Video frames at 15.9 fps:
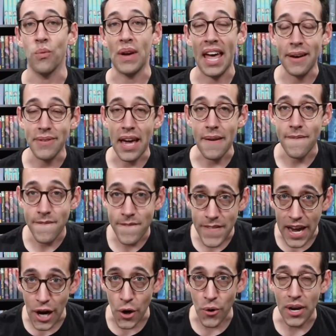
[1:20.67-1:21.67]
We have a
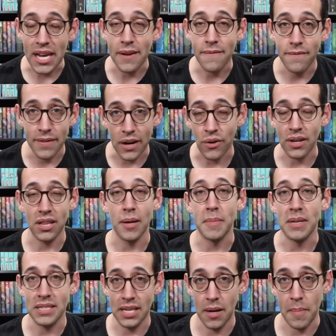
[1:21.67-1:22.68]
very, very
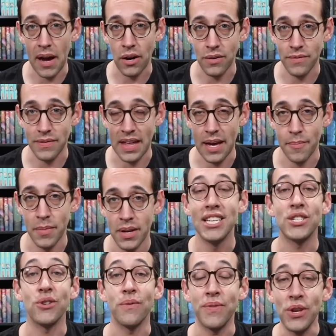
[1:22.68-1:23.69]
limited amount of them.
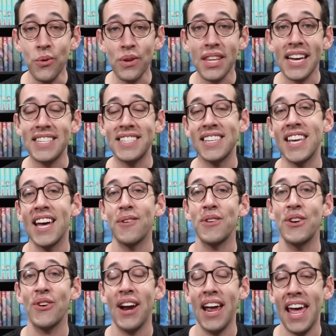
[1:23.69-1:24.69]
So if you would like to
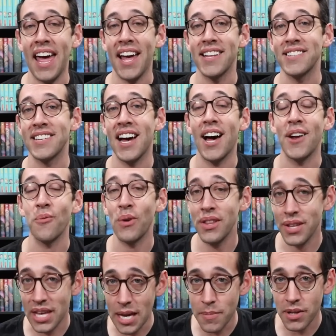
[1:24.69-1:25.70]
get your hands on one of
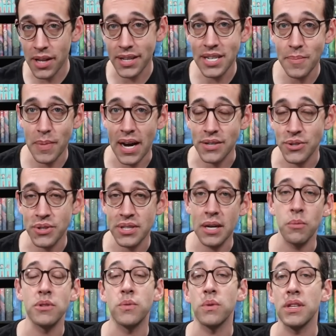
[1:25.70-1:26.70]
the Keep Collecting boxes
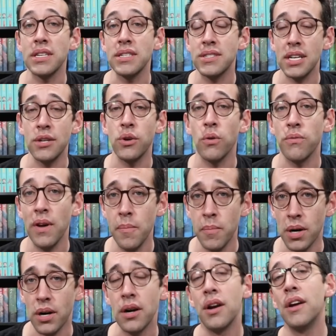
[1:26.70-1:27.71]
that was released in
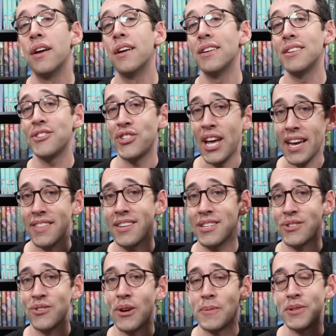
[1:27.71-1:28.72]
November, check the
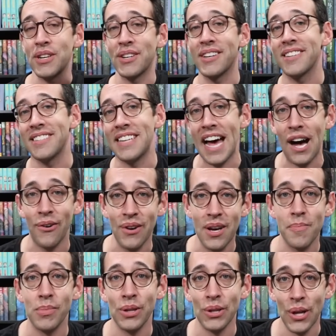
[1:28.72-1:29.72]
description down
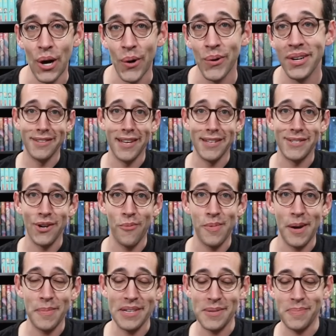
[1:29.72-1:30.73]
below. Let's
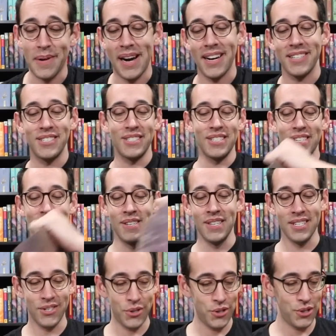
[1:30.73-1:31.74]
open up this
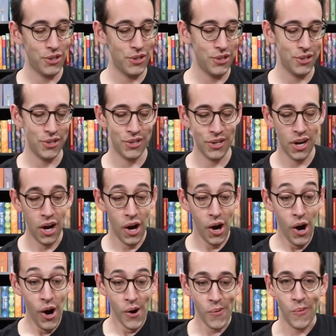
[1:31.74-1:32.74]
box.
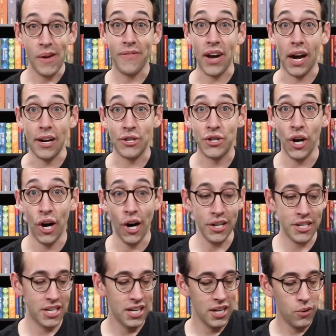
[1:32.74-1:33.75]
We've got a
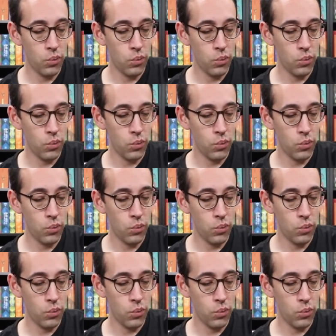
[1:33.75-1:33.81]
shirt.